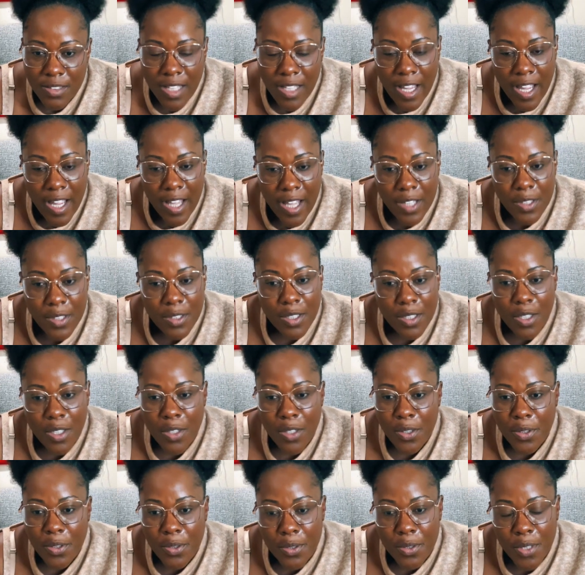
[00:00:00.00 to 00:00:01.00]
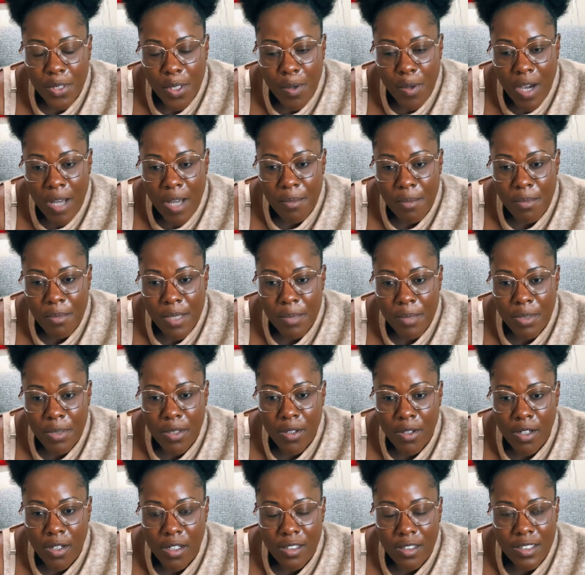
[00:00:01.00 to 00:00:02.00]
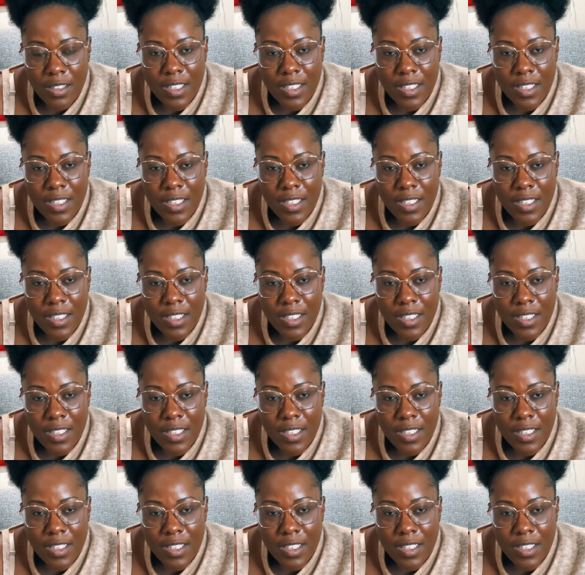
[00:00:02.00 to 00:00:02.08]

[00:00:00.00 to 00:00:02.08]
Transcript: Hey, you know what, baby girl?